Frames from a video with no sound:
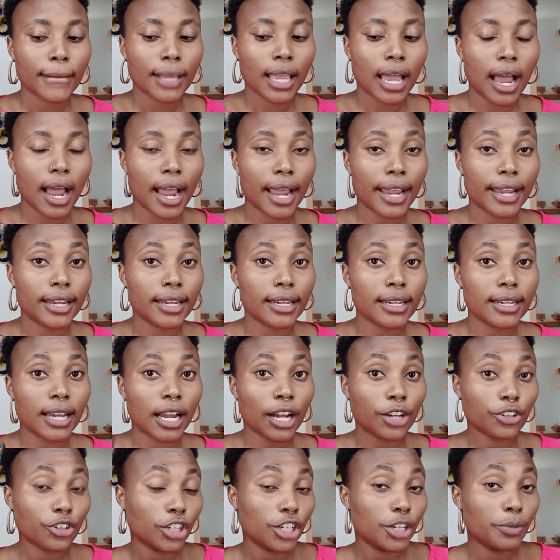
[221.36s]
I
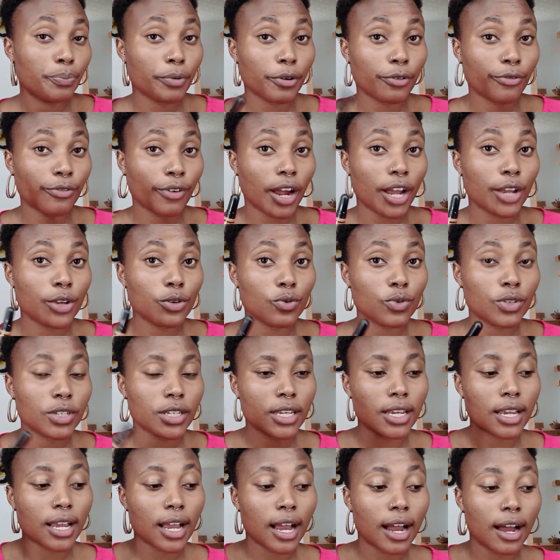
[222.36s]
actually prefer
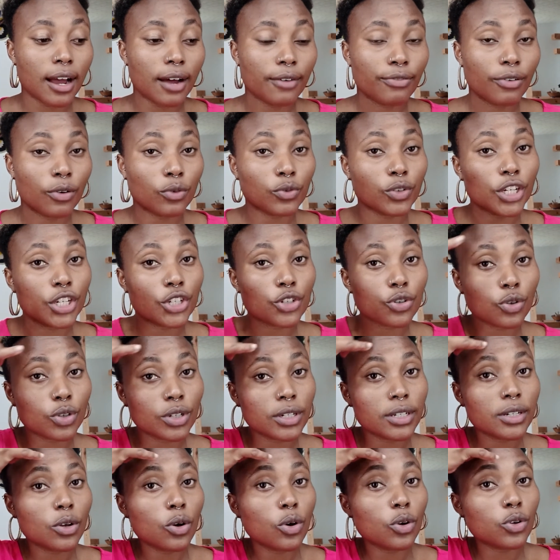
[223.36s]
using a
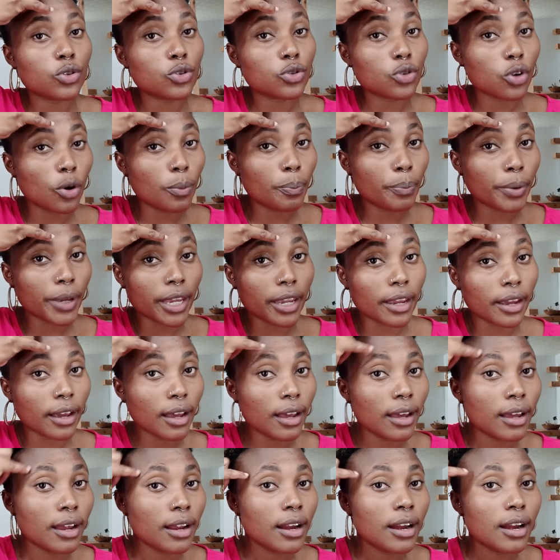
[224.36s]
foundation on top
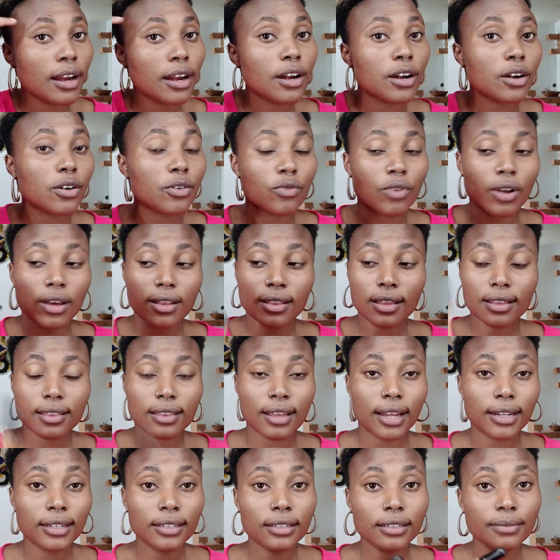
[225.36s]
here rather
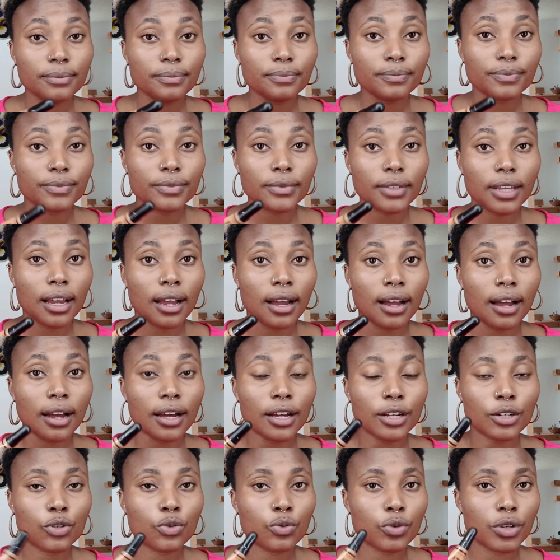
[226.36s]
than
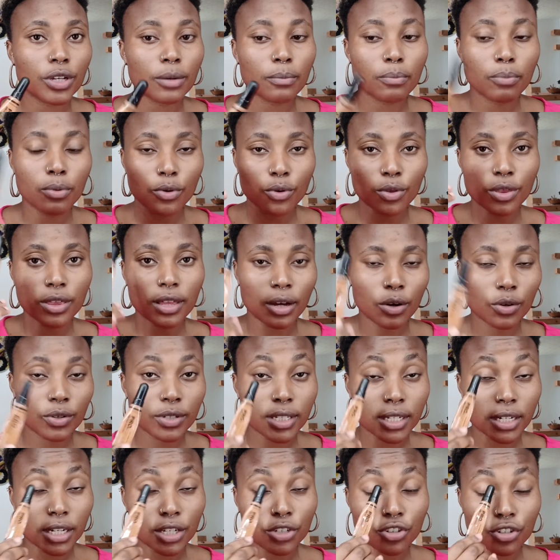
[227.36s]
doing both a
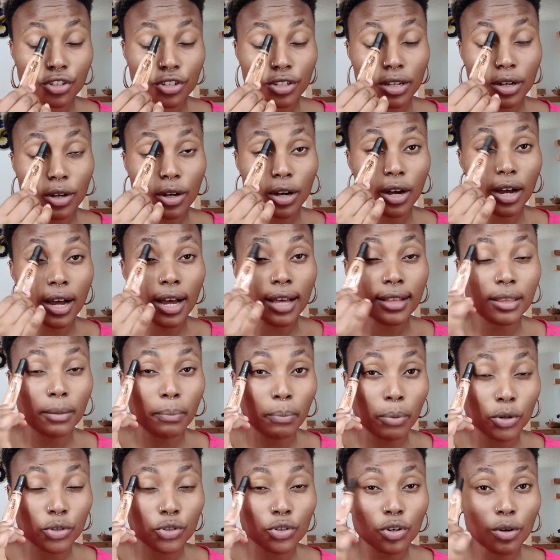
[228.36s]
concealer just at the
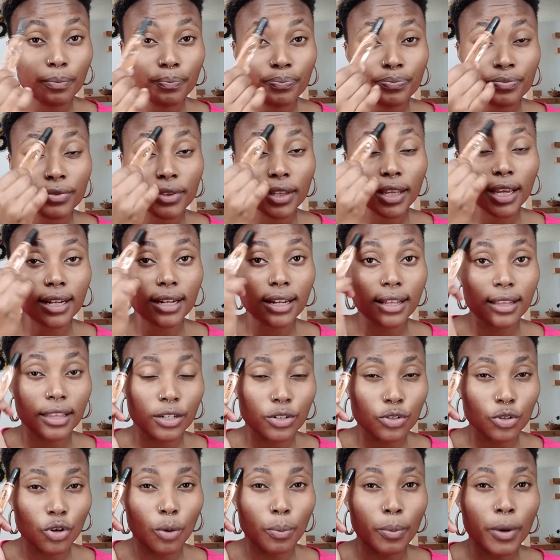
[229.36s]
bottom and at the
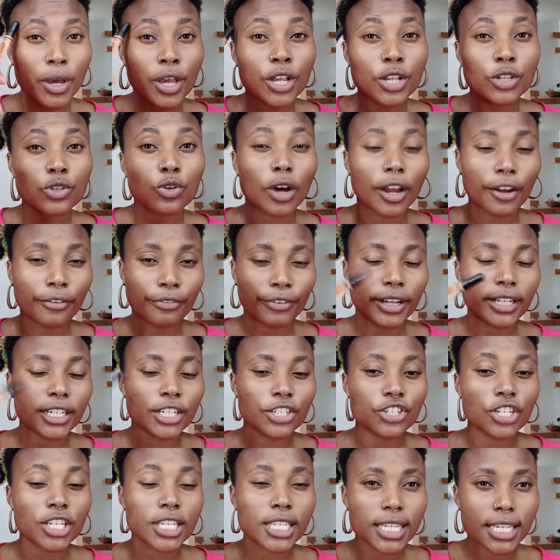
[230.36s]
top. So I find it
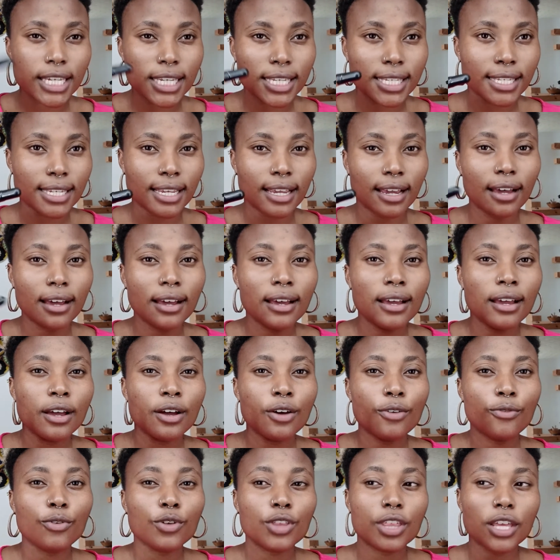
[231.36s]
just easier
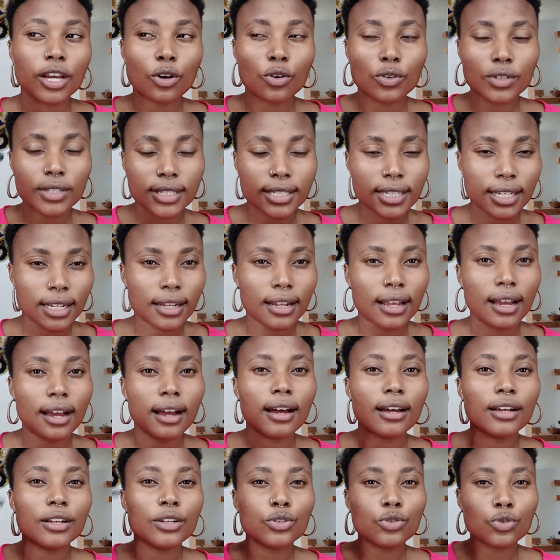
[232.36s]
for the
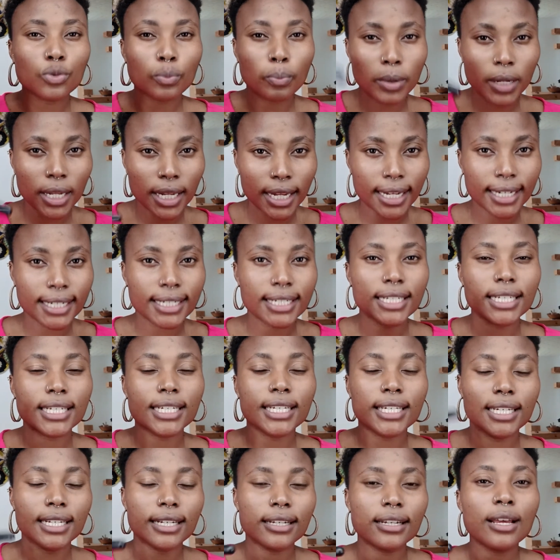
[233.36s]
concealer to blend
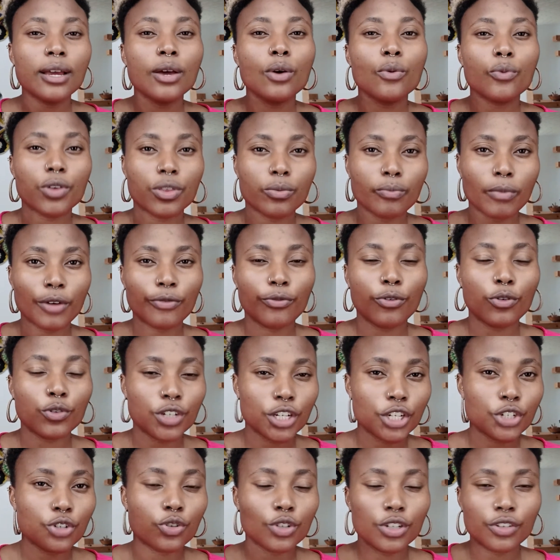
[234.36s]
in with my
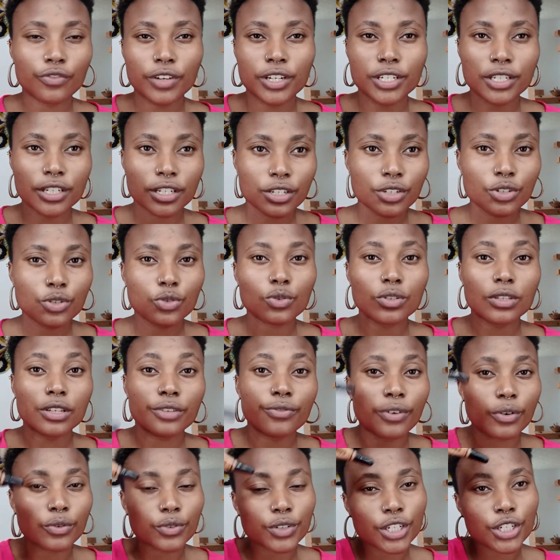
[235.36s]
foundation if I just use the
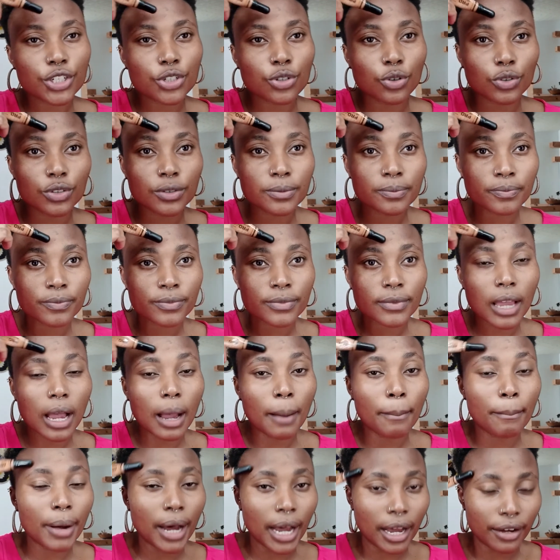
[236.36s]
foundation
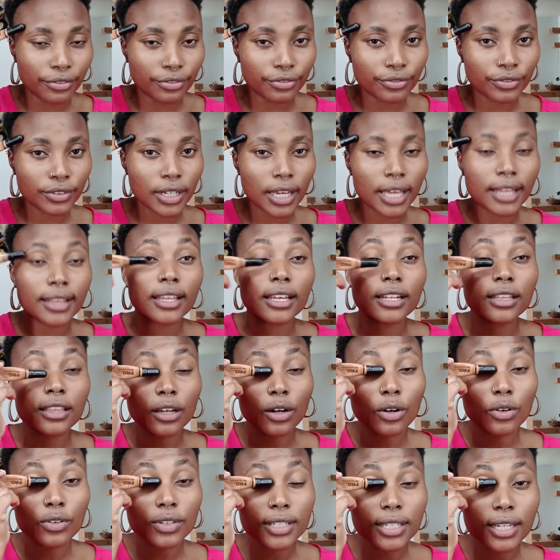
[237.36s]
above and then the
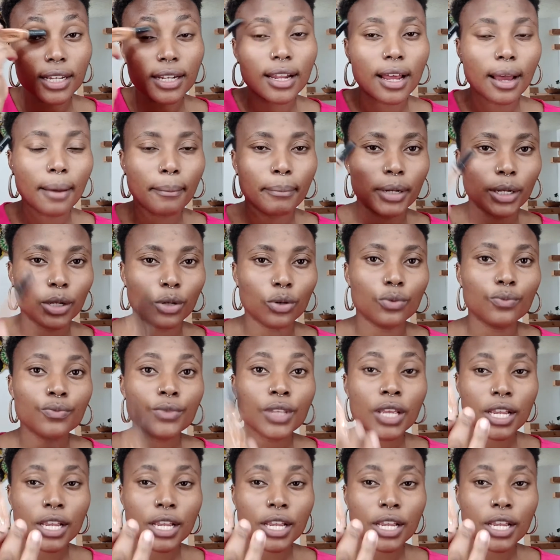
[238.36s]
concealer below.